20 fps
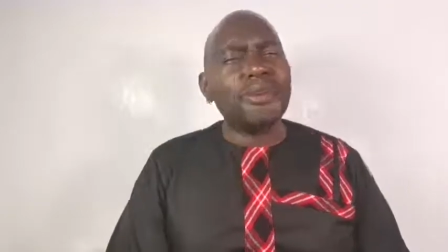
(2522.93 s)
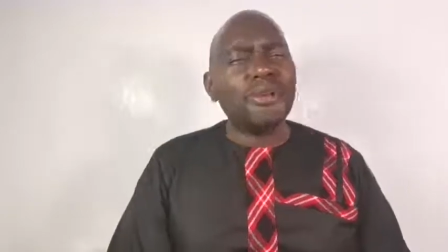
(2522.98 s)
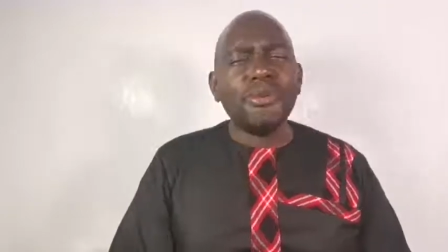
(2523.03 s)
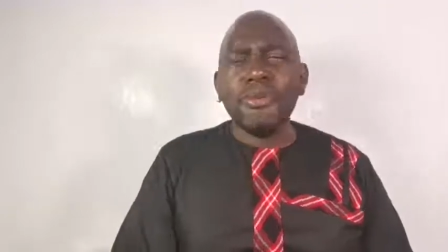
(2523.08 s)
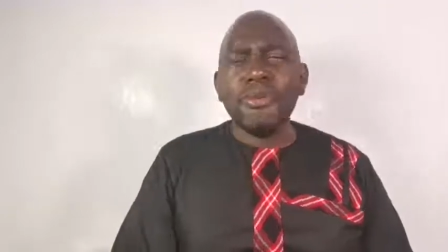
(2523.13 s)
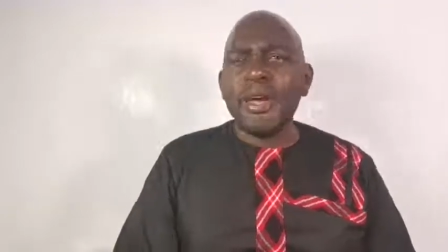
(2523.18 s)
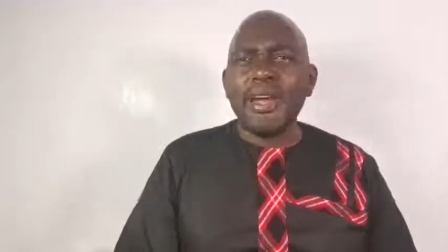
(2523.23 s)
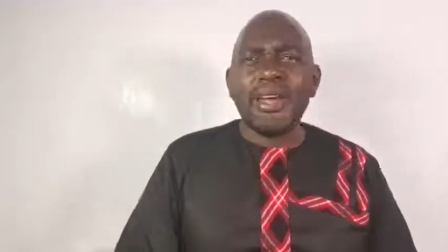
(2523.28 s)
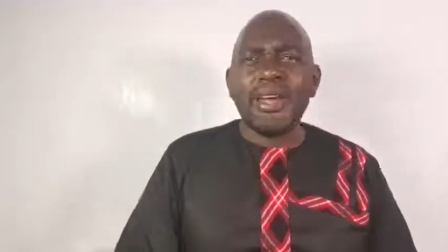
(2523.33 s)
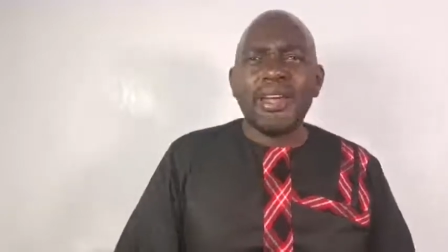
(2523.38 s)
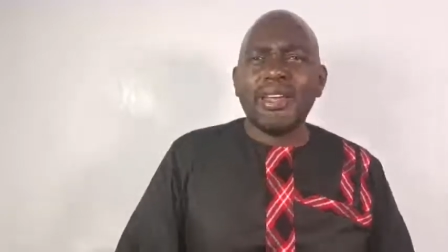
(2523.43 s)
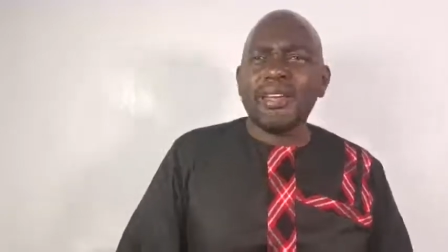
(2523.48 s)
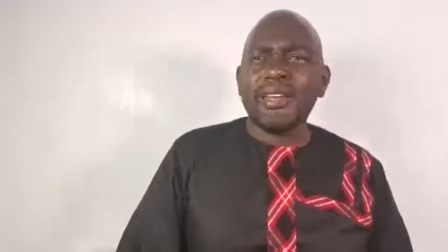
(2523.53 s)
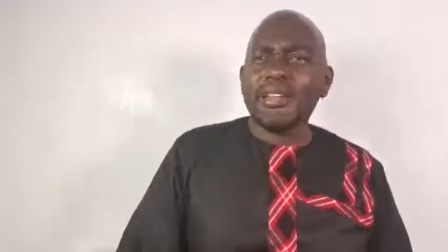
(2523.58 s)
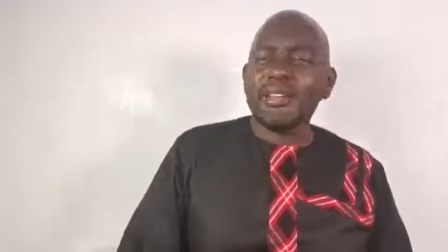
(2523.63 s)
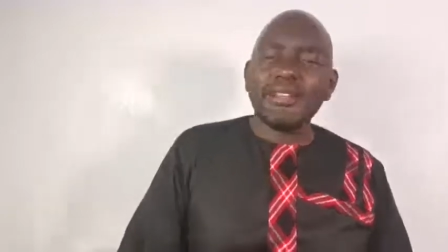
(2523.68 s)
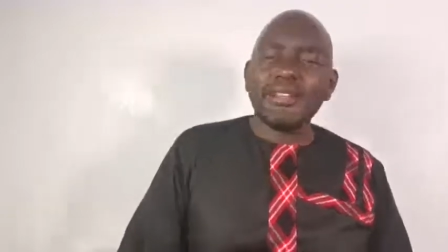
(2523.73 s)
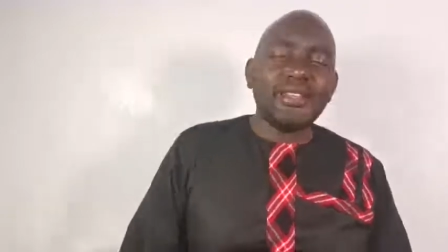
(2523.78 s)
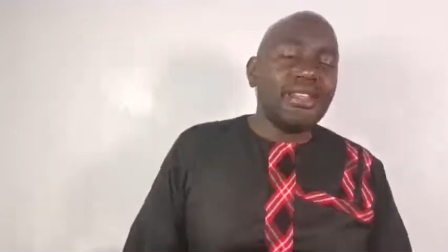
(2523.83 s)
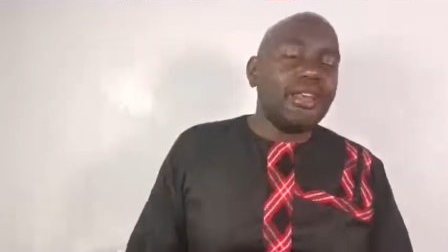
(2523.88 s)
obey
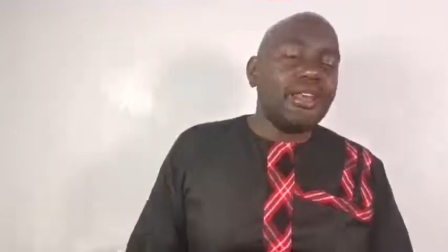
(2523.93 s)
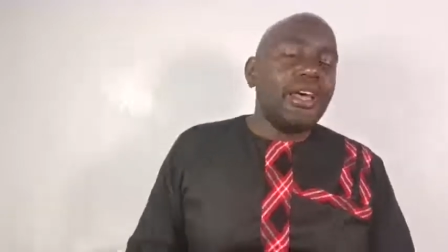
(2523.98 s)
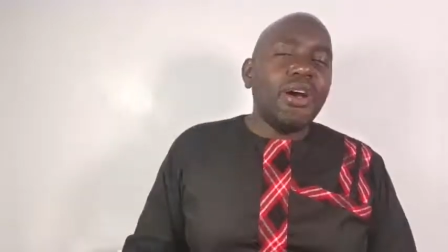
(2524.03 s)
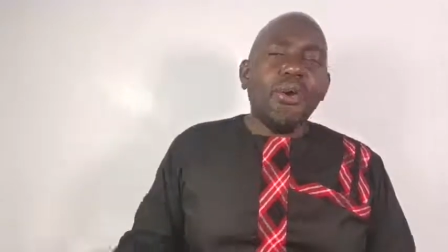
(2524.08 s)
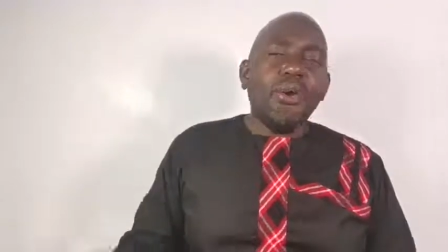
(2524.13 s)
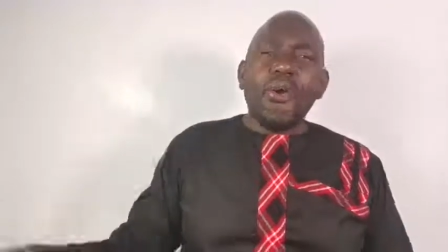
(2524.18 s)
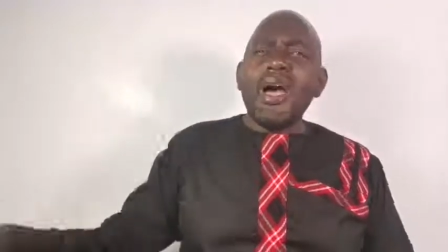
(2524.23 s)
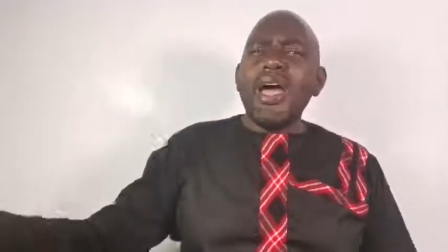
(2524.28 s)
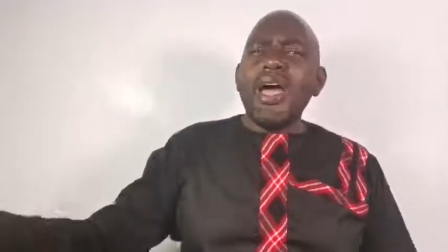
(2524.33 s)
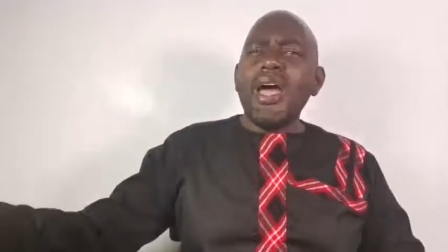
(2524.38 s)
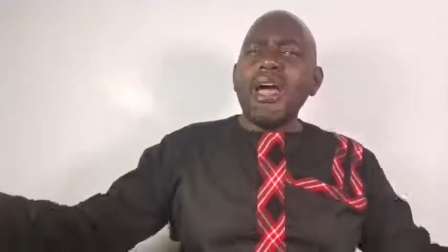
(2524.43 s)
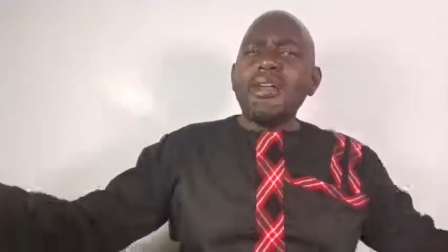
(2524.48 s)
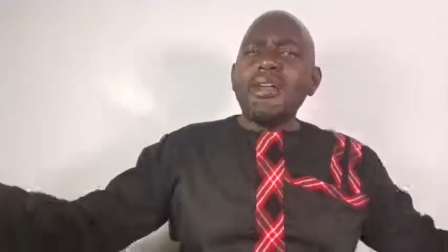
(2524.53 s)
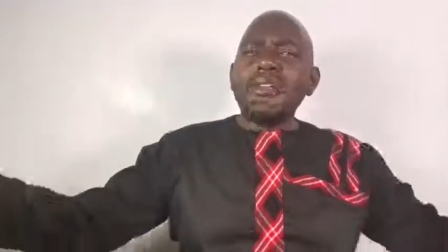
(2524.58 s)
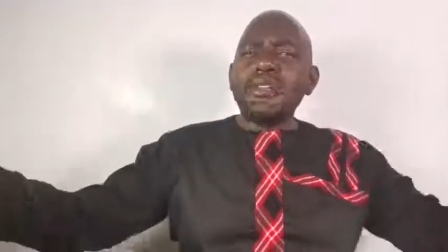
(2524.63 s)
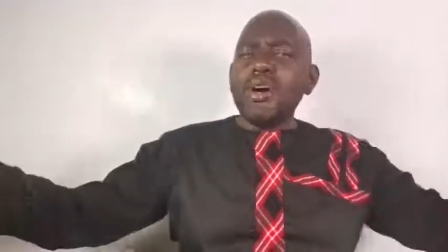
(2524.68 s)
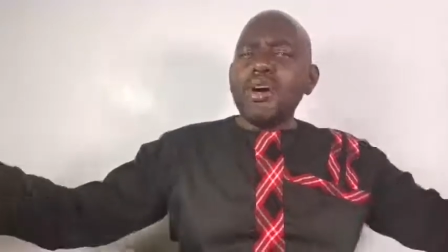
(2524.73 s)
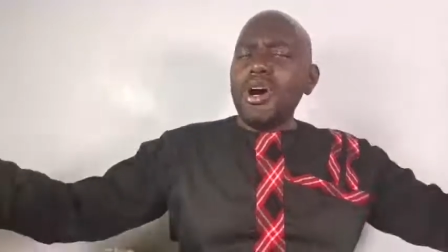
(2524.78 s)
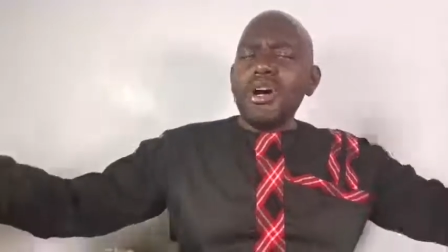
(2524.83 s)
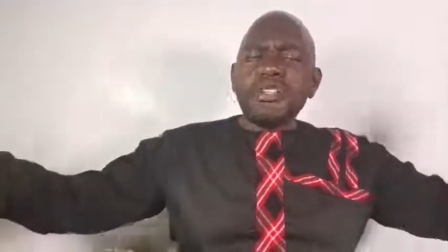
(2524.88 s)

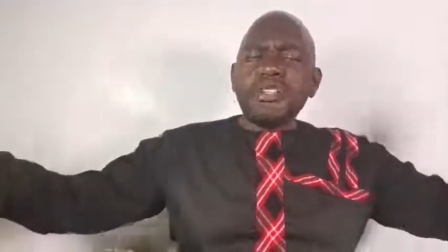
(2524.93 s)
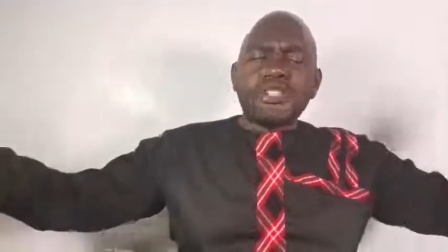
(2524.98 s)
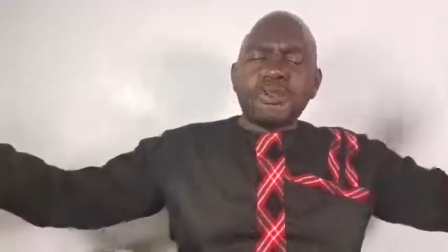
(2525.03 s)
when your